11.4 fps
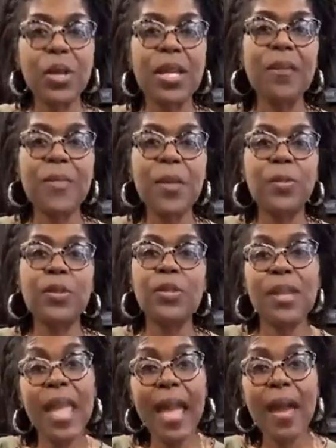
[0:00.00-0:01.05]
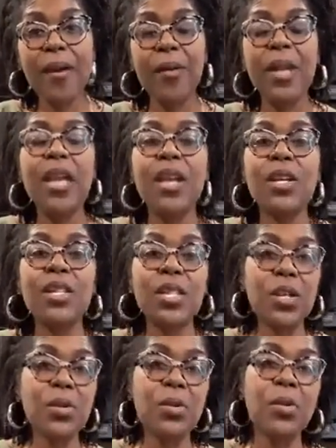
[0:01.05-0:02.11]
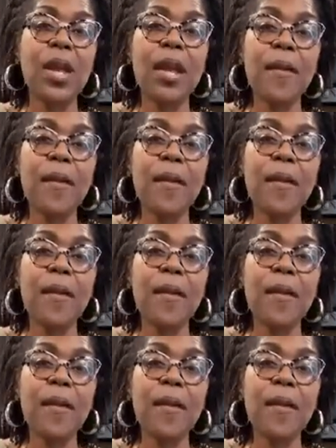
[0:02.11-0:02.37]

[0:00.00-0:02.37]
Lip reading: What can people do now to